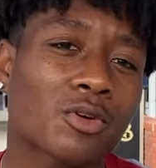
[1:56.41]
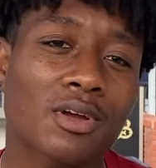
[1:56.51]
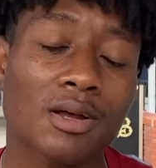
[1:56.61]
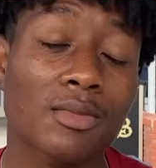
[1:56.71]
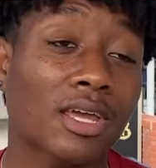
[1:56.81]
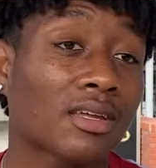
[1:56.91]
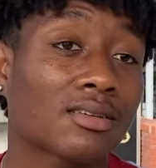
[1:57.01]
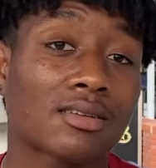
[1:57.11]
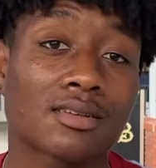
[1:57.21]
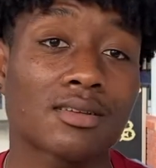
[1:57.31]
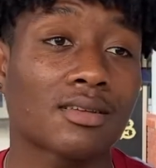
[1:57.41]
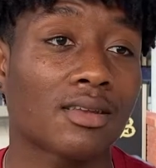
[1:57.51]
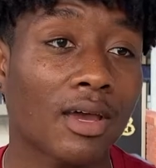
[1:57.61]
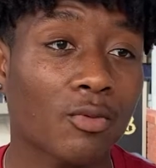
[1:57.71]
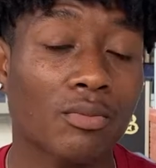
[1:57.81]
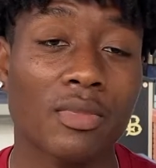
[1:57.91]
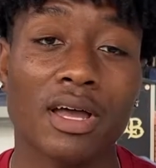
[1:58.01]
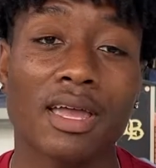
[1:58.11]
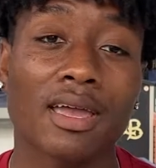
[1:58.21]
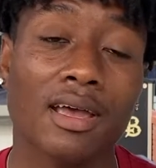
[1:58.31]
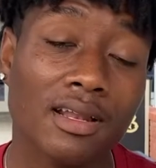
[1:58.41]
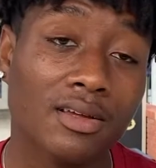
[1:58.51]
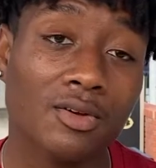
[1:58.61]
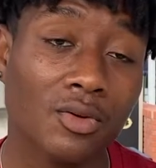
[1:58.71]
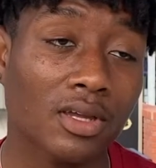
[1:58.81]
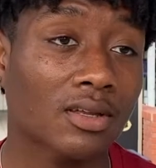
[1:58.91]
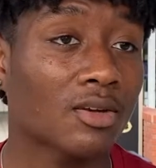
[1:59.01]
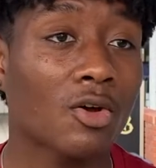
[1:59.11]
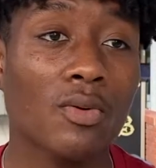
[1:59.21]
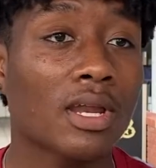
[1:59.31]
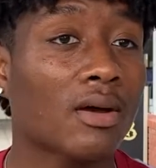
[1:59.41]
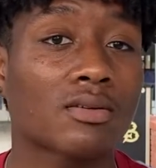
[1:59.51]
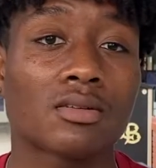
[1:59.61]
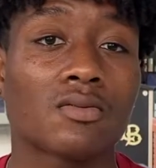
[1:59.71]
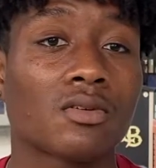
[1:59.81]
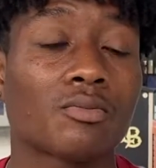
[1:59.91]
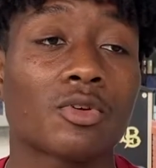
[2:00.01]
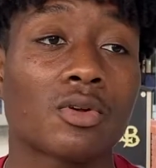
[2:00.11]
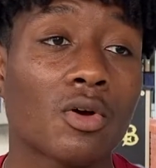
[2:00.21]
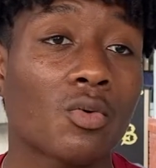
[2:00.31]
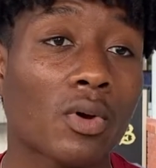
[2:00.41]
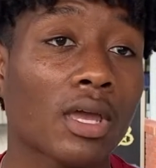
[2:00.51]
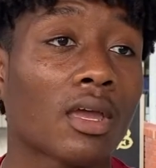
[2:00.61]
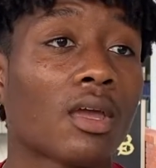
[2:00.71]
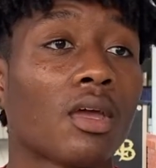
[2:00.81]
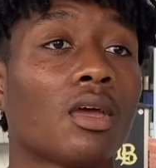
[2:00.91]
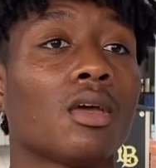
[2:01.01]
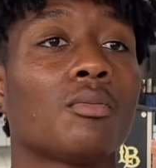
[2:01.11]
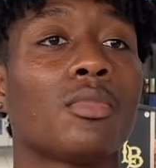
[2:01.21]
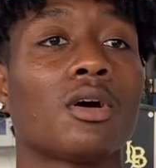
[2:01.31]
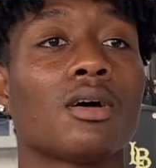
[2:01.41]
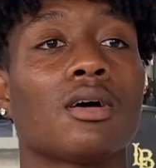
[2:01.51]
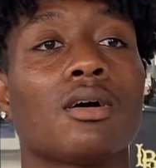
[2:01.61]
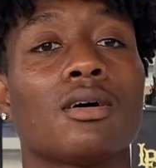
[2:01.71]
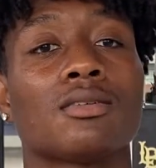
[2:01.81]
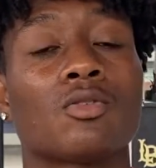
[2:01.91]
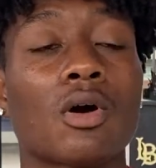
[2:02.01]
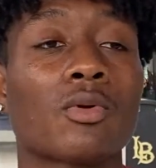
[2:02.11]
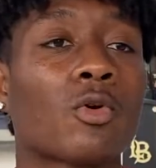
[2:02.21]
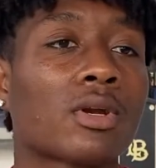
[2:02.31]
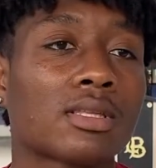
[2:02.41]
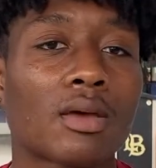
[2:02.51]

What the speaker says: I'm like, that went by hella quick. No way that was November. No way. But so I recorded that